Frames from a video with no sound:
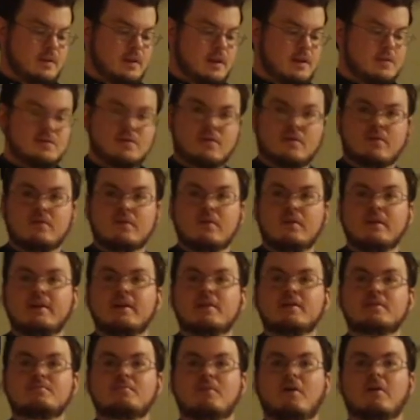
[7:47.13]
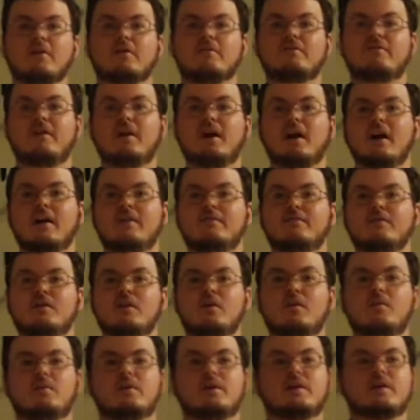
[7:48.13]
as early as Mark 5,
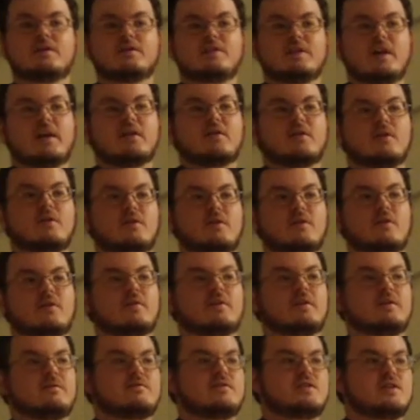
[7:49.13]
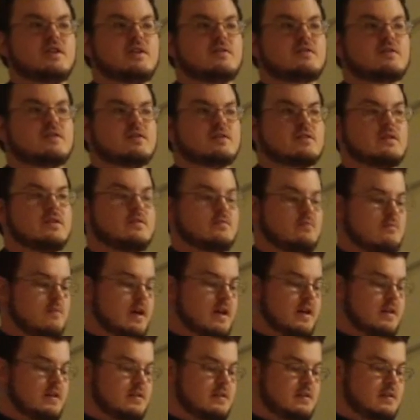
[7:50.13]
no one has yet heard if Jesus can
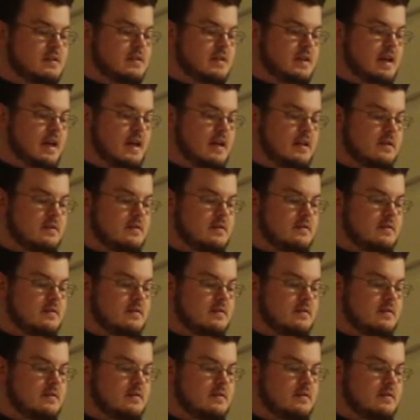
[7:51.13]
raise the dead.